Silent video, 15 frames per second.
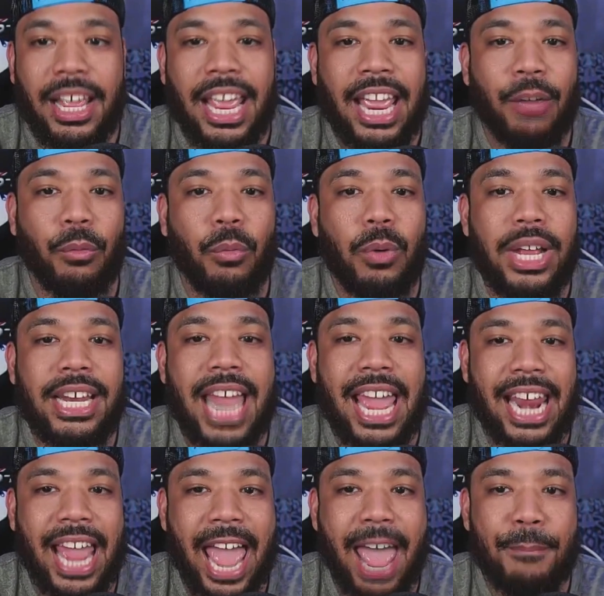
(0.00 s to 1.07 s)
And when
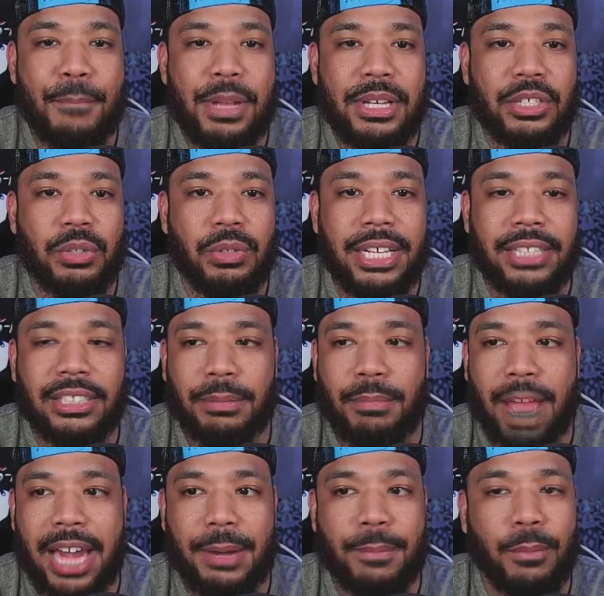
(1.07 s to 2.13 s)
that happens, you need
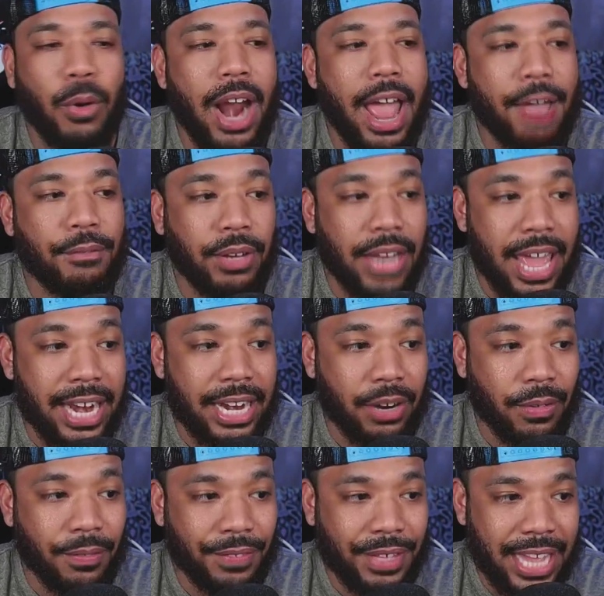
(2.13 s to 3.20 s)
somebody more athletic
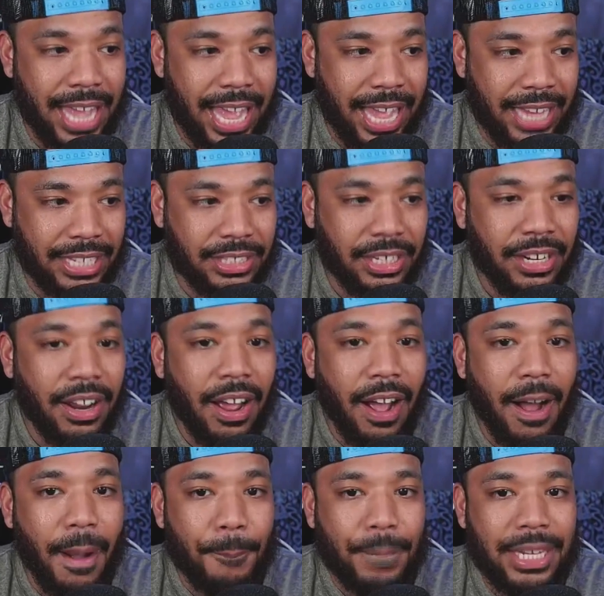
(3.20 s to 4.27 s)
on the edge um,